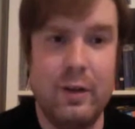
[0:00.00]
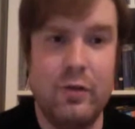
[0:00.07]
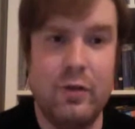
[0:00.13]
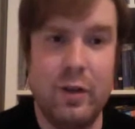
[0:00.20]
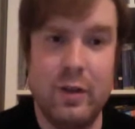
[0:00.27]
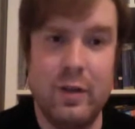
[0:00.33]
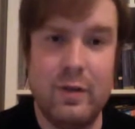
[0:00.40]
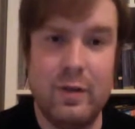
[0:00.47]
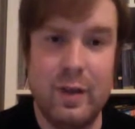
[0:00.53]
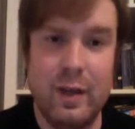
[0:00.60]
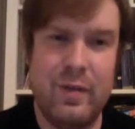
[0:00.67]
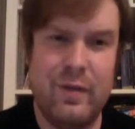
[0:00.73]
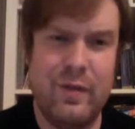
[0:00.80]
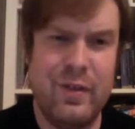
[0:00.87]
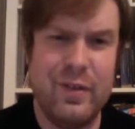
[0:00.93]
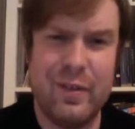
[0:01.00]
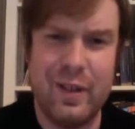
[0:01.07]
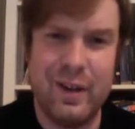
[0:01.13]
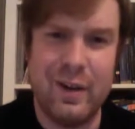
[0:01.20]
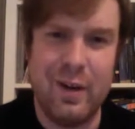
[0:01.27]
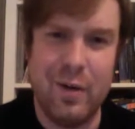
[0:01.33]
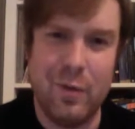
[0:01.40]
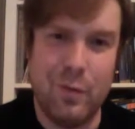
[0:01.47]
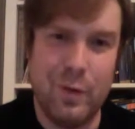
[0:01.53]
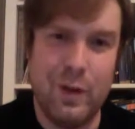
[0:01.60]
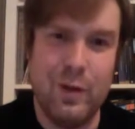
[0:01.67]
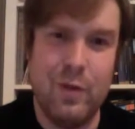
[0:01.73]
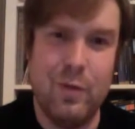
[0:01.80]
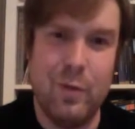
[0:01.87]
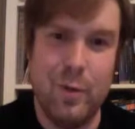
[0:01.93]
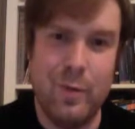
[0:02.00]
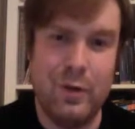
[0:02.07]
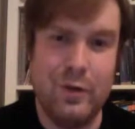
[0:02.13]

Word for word: Jenny Slate feels like a real woman.